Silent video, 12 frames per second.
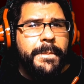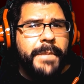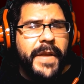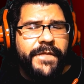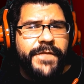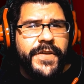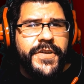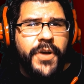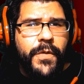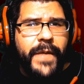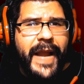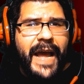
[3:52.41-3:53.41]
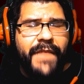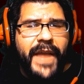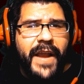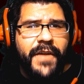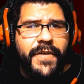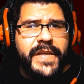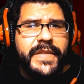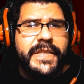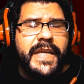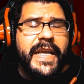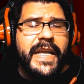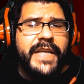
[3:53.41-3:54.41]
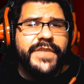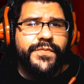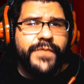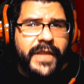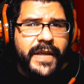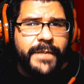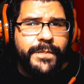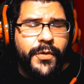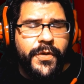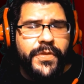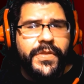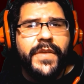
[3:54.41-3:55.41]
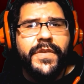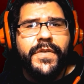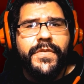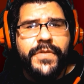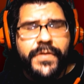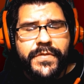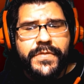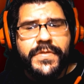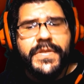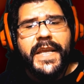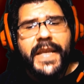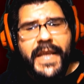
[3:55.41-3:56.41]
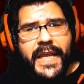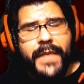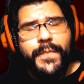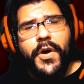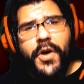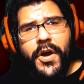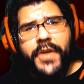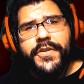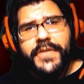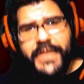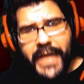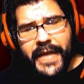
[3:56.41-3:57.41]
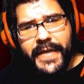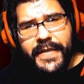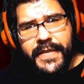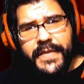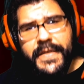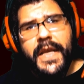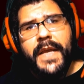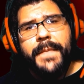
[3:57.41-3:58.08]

But if you don't have Ares, it's really important that you use him on your Titans